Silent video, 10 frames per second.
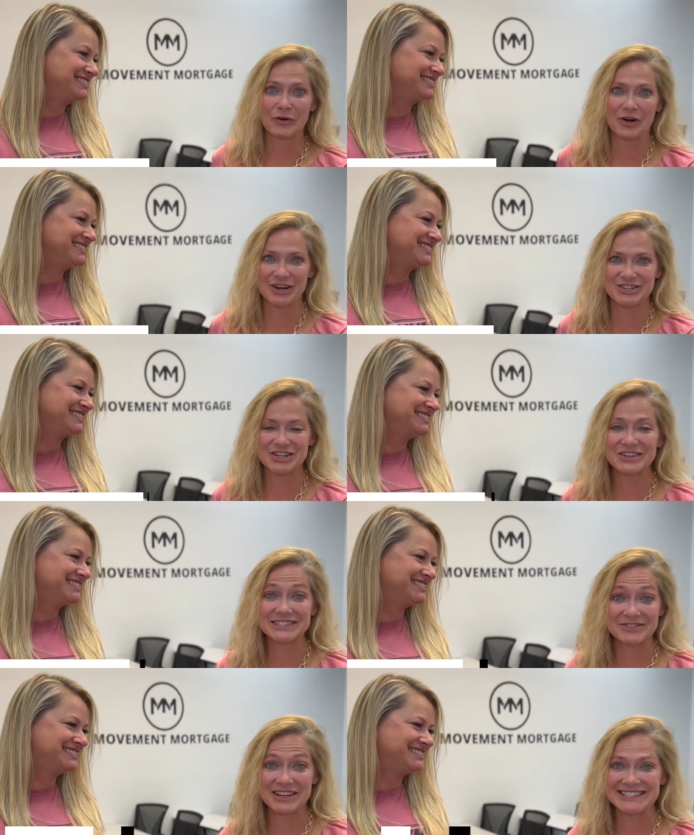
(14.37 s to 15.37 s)
Speaker 1: for
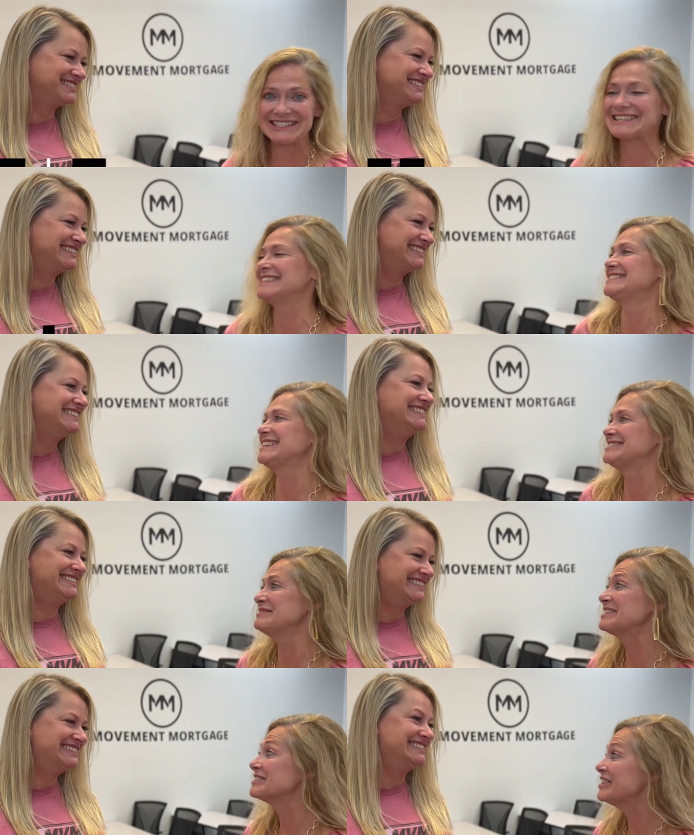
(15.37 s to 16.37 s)
Chelsea residents. That's
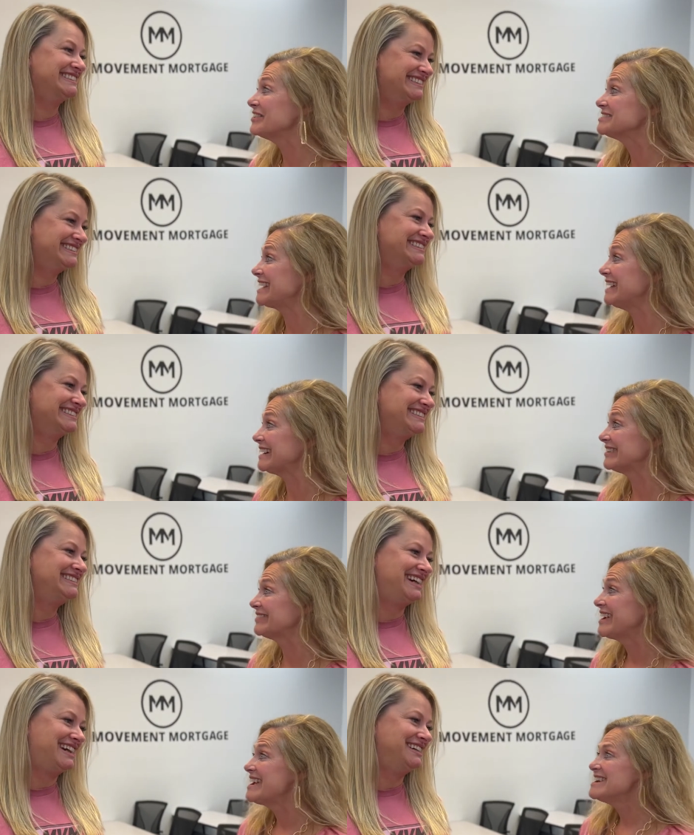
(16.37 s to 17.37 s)
been a long time.
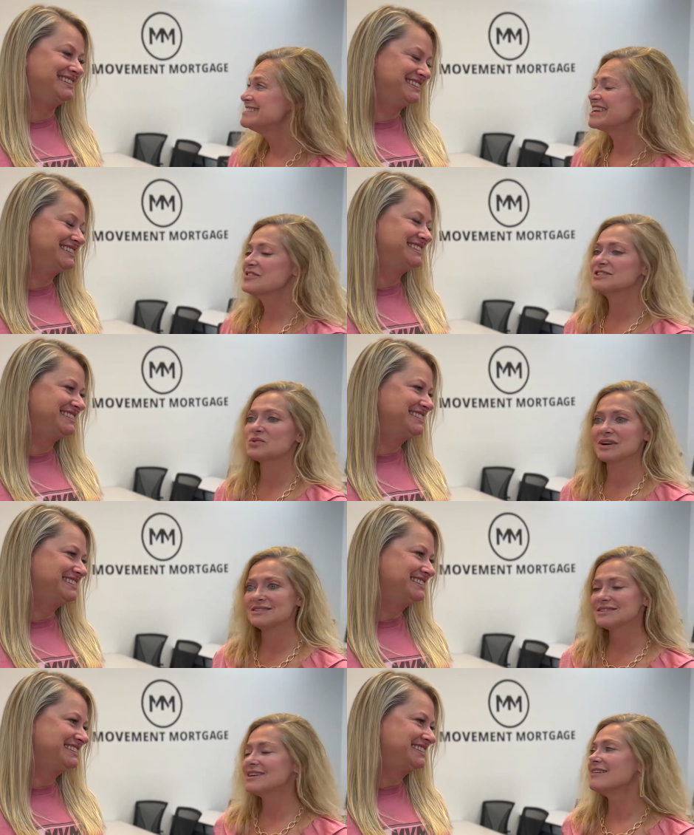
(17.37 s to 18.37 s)
Yeah. So it's
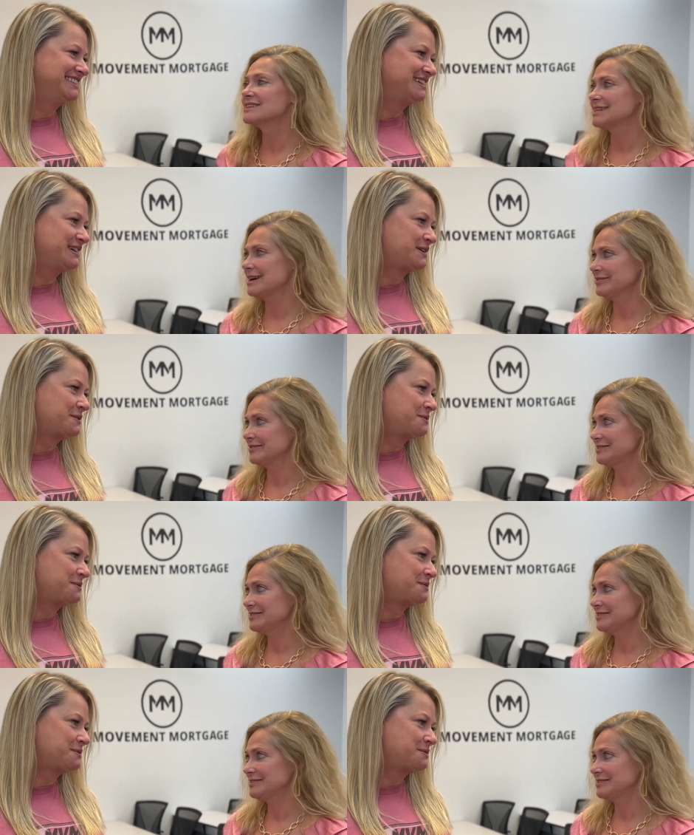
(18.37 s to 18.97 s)
twice as long as I've